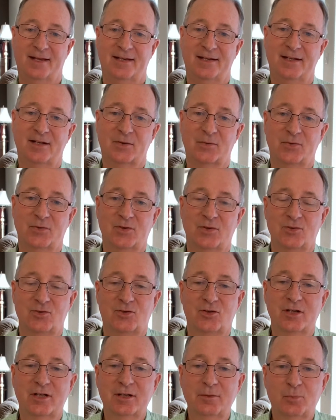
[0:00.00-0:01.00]
Now,
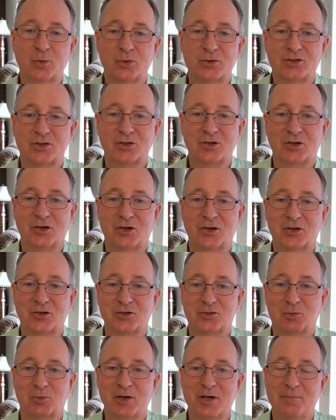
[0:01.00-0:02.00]
Jacob was on
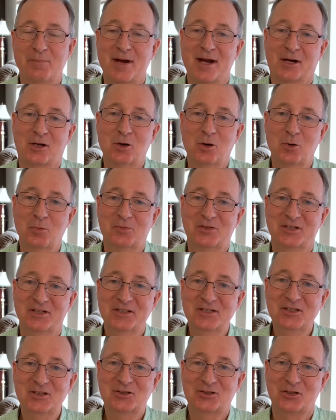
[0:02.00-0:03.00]
his way back home to
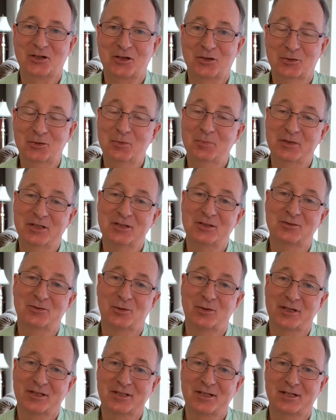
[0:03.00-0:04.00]
Esau, whom he had
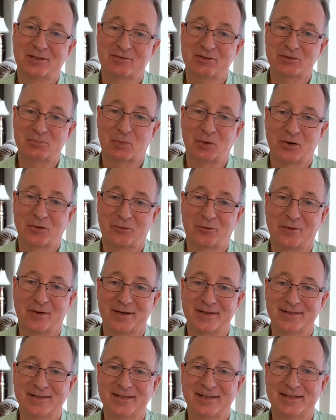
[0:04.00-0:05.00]
tricked out of his
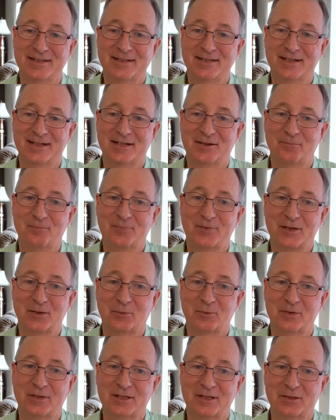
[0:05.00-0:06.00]
birthright. And
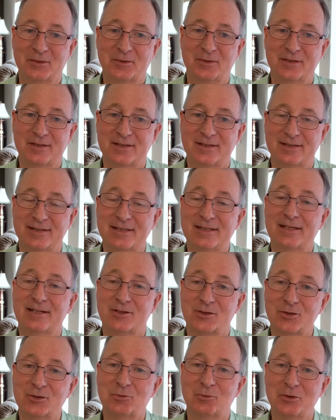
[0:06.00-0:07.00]
he had
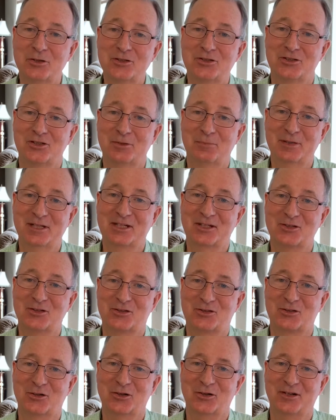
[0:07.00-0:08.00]
a good reason to be
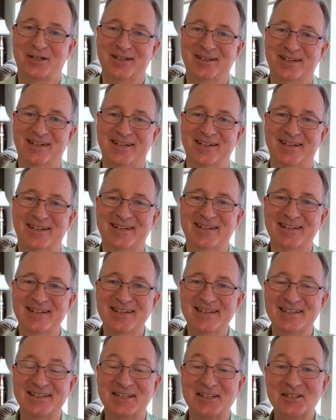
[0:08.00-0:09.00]
concerned
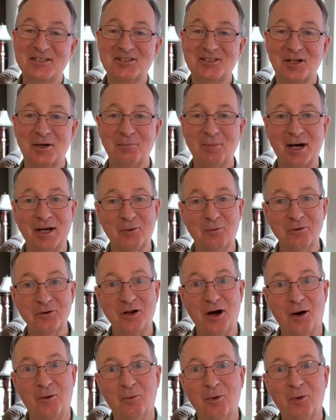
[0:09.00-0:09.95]
that Esau might not